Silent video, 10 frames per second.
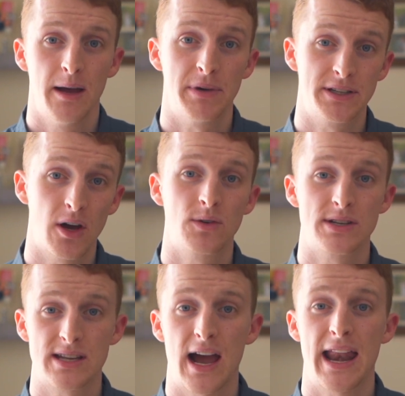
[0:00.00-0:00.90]
But don't
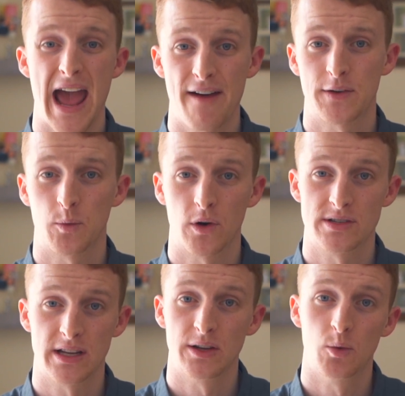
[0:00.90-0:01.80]
decide
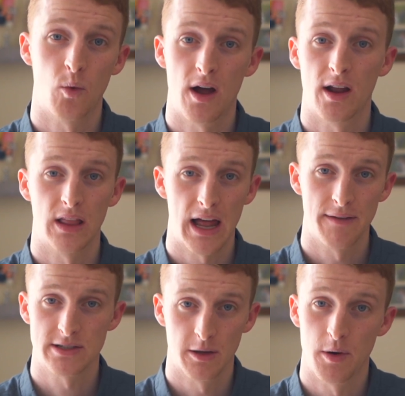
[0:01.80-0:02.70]
afterwards that you want a lot
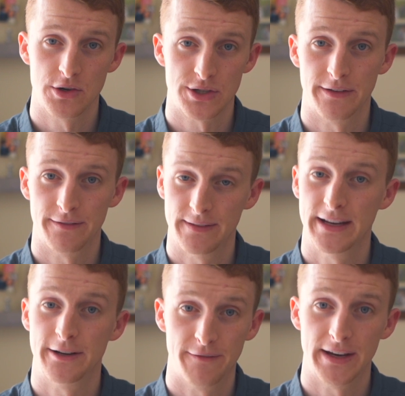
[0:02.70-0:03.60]
of slow motion
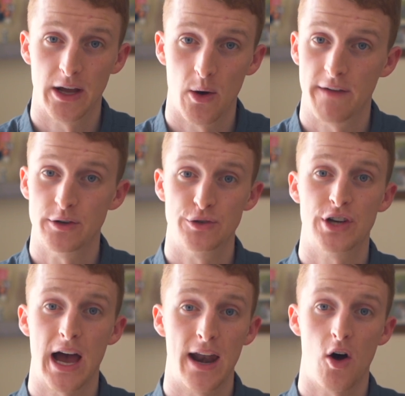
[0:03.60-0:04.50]
in your video if you
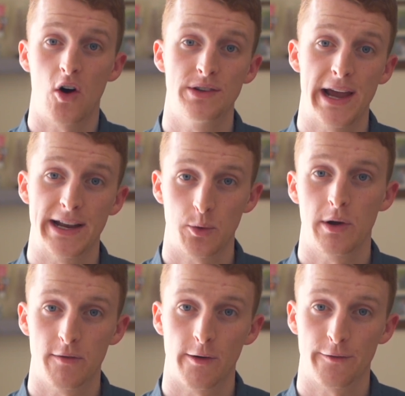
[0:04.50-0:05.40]
shot all day at
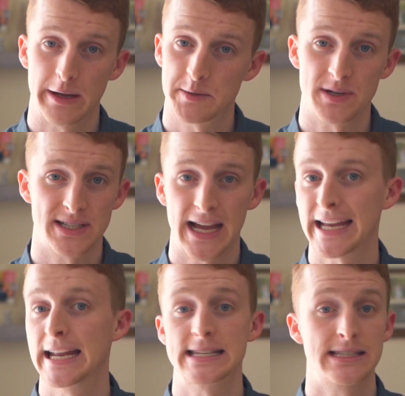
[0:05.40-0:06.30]
24 frames per
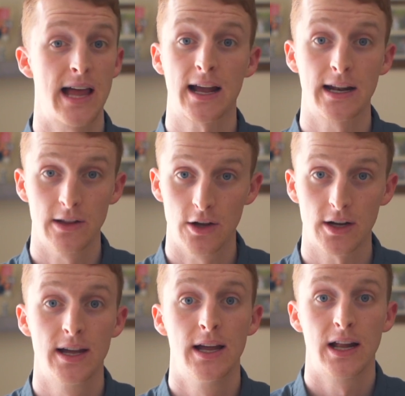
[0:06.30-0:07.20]
second. It's not going to
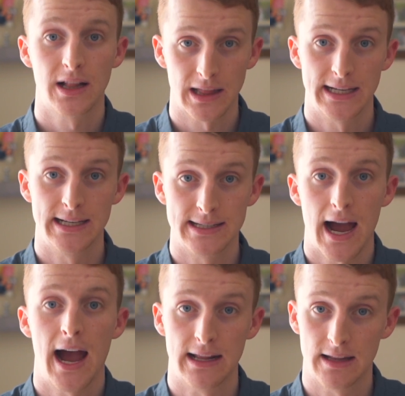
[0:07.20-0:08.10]
look clean and
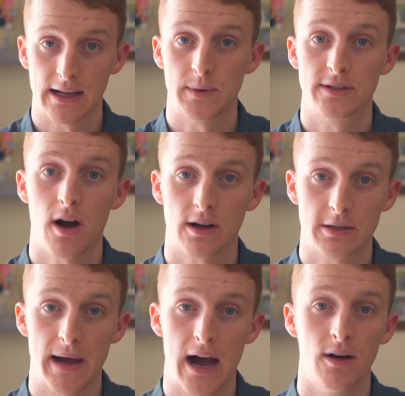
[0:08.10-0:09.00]
tidy like we talked
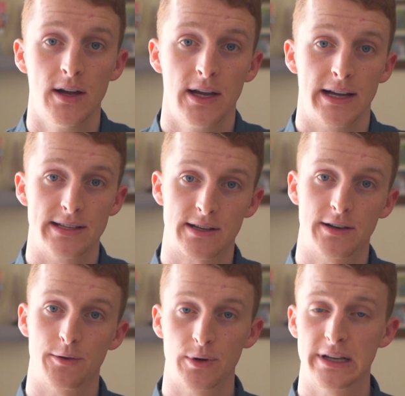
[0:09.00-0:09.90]
about. It's
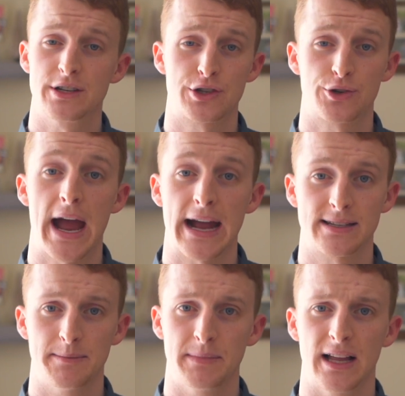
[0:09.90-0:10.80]
going to really
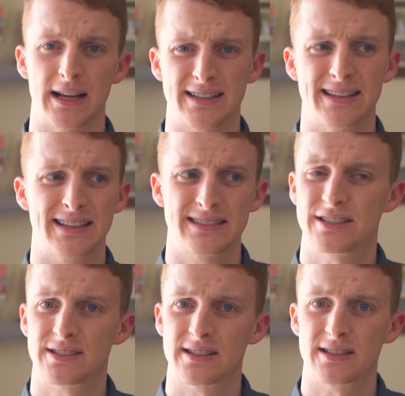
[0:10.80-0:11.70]
distract and be like, it
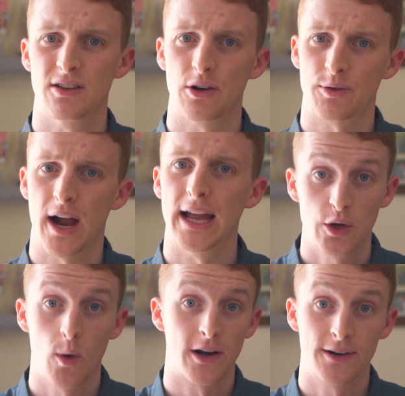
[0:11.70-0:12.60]
just doesn't look right.
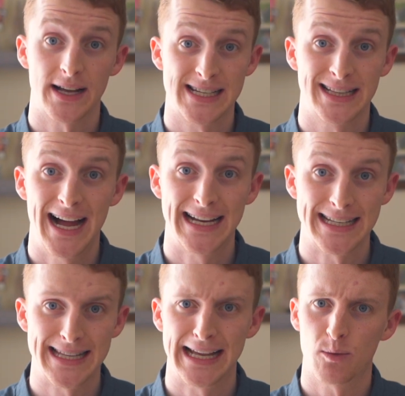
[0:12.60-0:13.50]
You want your next client
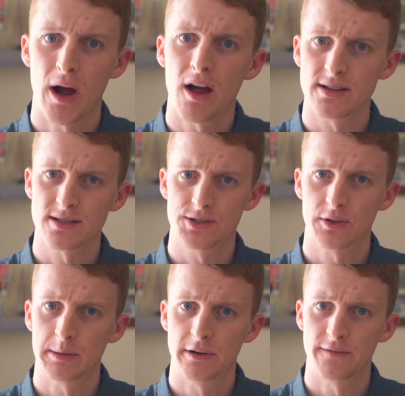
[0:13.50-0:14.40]
to think, wow, this looks
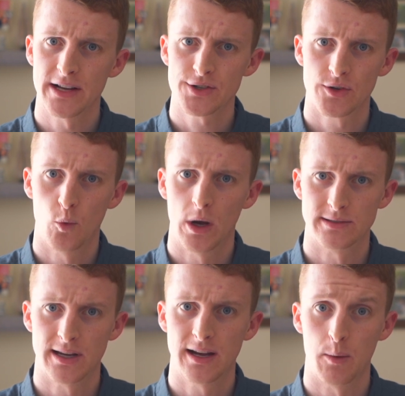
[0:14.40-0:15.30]
really professional, well
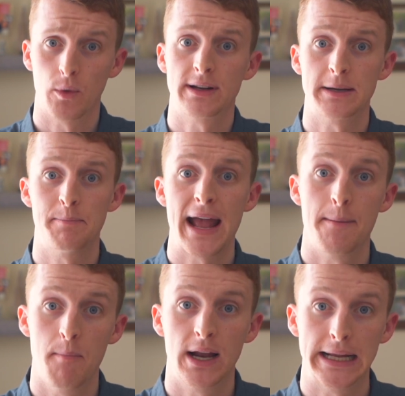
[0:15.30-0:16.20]
done. I'm willing to pay
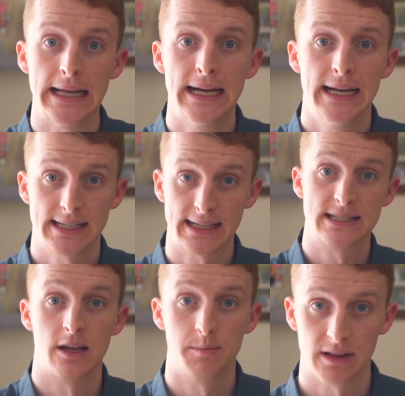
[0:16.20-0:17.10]
money to get
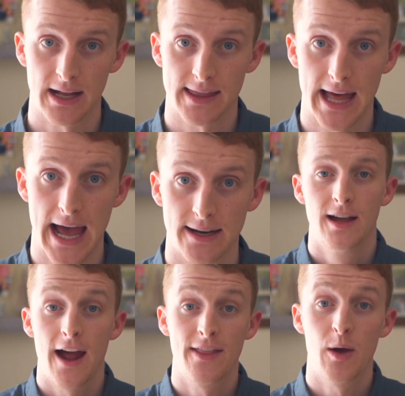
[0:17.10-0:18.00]
something like that.
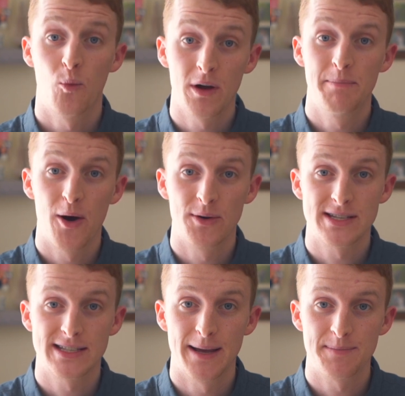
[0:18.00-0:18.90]
And then one
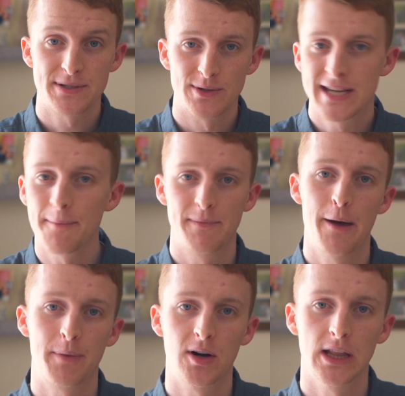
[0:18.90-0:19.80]
bonus tip, so tip
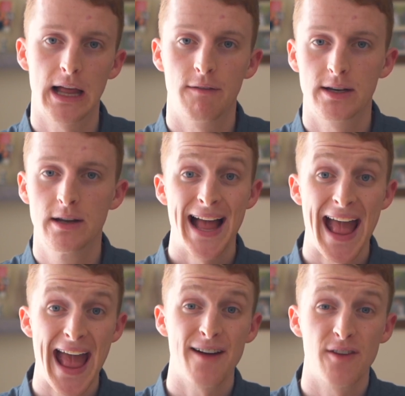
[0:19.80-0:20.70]
number 11,
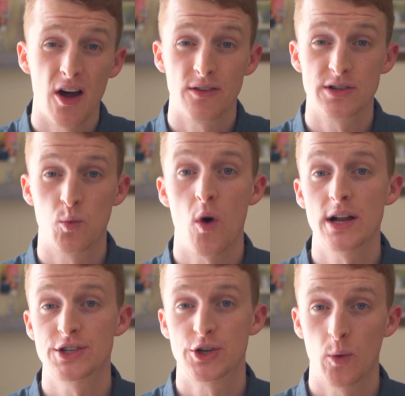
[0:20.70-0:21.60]
have others
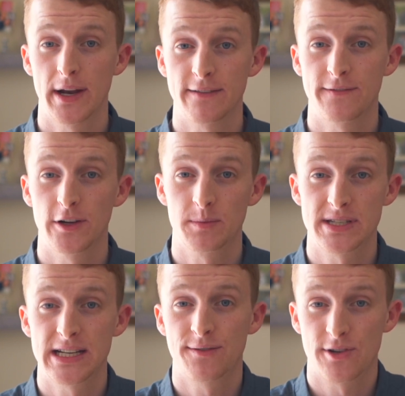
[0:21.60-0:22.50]
watch your wedding film to
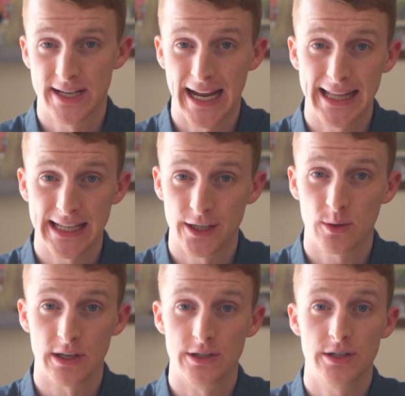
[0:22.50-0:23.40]
see if there's anything you
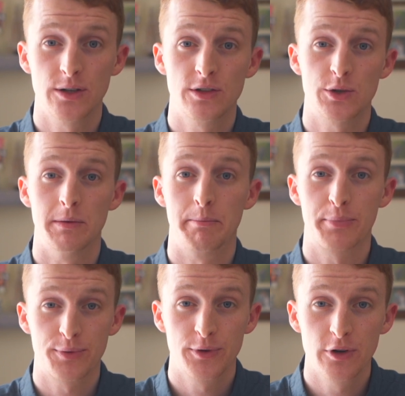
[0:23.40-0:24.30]
can do to
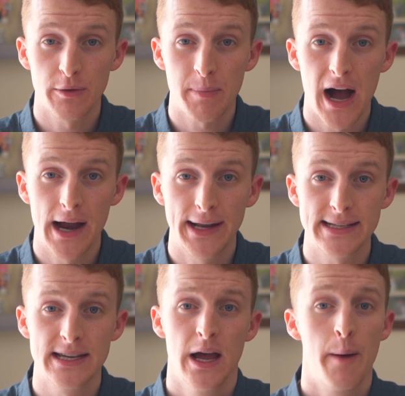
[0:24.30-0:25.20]
improve upon
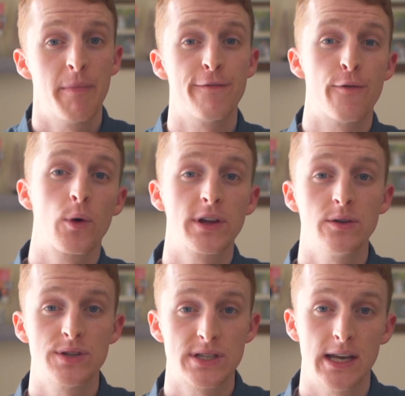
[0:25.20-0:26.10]
it before
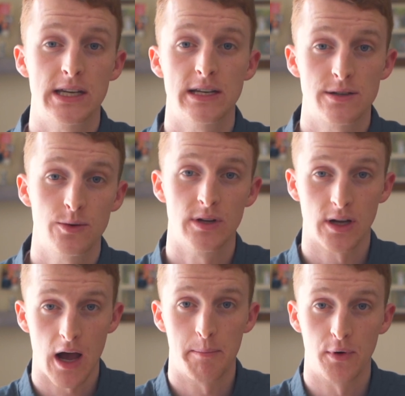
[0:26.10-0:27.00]
you send it to the
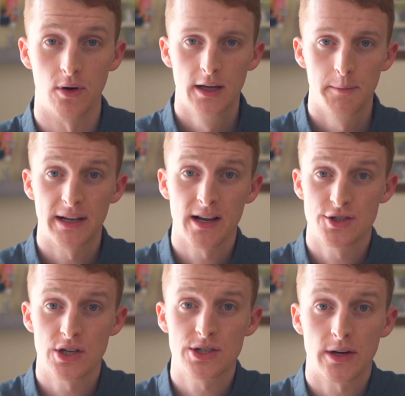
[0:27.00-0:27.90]
couple. Because
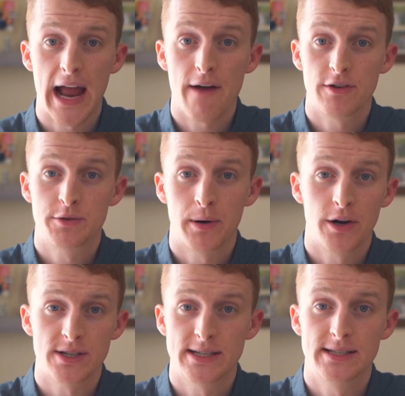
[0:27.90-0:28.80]
just your average
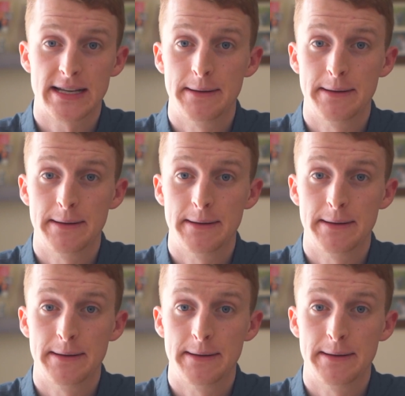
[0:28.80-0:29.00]
person's